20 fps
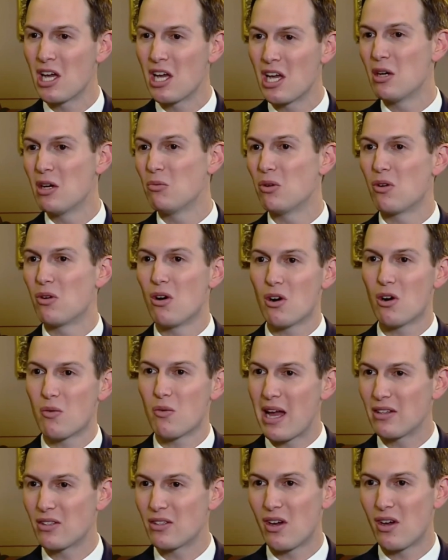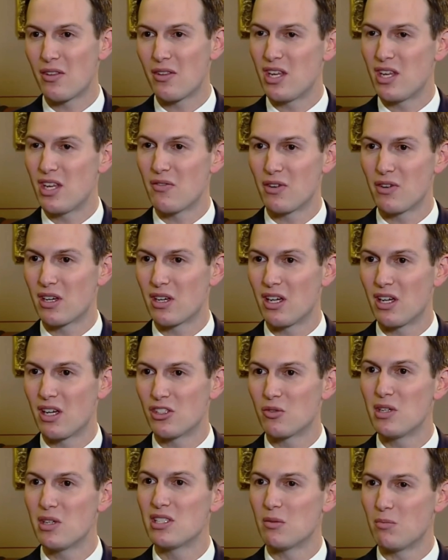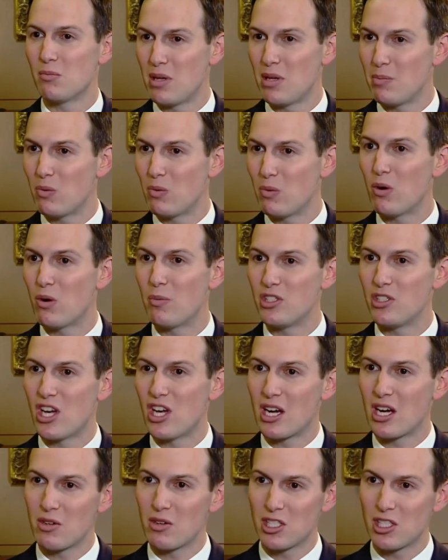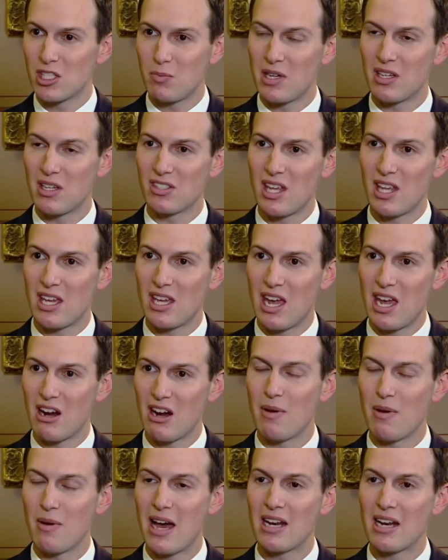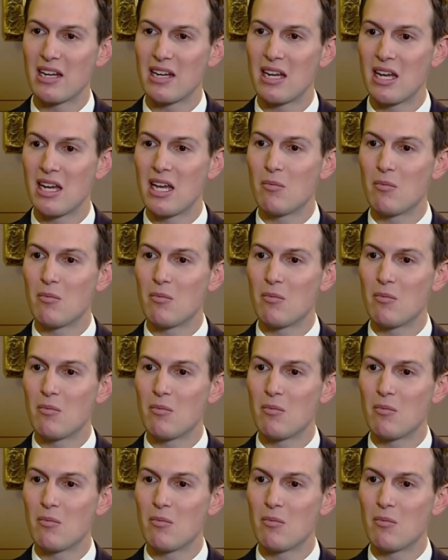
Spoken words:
We'll go around to all these different countries, and people will be generous because they care about it.